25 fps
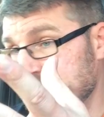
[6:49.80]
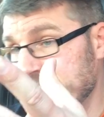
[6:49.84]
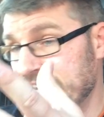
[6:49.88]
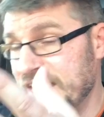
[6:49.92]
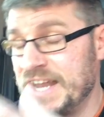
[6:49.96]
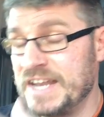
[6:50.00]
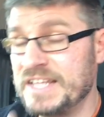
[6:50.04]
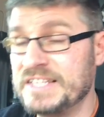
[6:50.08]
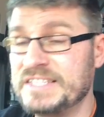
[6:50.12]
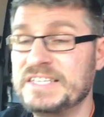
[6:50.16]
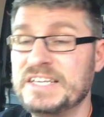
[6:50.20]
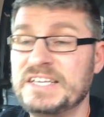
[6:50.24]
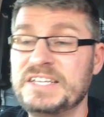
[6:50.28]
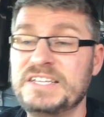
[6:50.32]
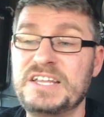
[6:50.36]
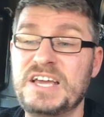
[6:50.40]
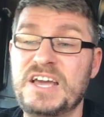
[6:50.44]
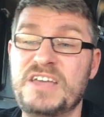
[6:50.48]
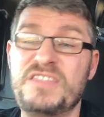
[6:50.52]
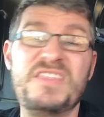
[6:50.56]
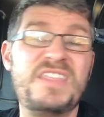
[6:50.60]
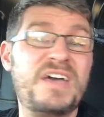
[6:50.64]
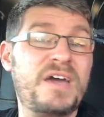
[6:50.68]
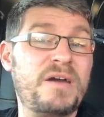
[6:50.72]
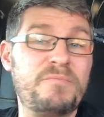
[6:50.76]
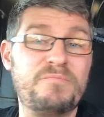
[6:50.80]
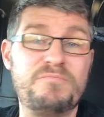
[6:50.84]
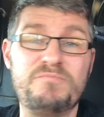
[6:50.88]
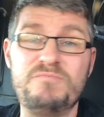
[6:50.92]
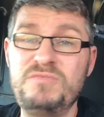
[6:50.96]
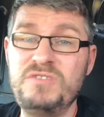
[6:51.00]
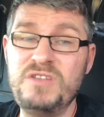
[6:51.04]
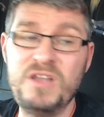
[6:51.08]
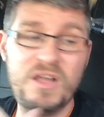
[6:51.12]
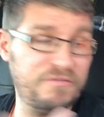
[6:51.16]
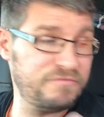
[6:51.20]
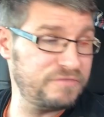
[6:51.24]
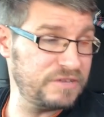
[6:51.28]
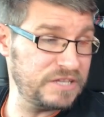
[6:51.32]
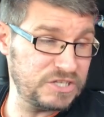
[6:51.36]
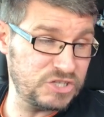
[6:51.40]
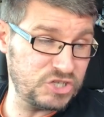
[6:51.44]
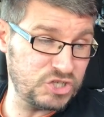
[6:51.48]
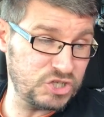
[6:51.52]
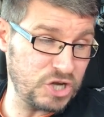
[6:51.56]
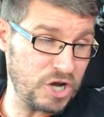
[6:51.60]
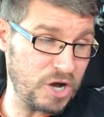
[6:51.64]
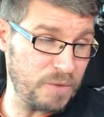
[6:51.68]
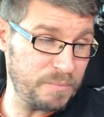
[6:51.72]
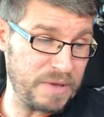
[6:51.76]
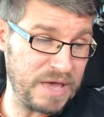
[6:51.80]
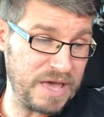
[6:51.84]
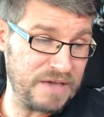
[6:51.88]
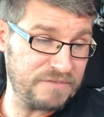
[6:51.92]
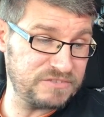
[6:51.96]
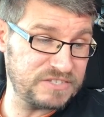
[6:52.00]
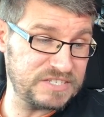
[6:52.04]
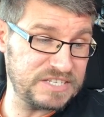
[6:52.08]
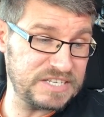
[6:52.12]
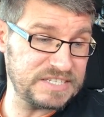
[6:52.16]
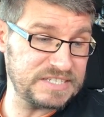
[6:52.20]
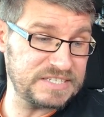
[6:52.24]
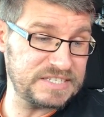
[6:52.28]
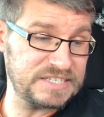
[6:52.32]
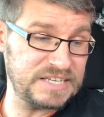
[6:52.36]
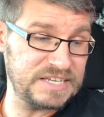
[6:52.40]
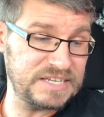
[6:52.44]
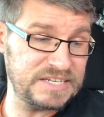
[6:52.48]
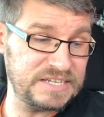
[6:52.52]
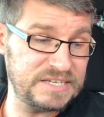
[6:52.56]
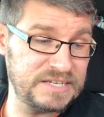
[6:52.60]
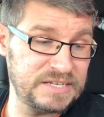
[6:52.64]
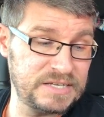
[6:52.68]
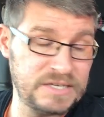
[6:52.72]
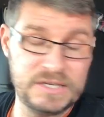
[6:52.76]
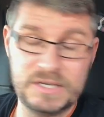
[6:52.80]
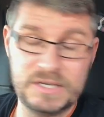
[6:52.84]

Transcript: in editing and they're lovely and sharp at f16.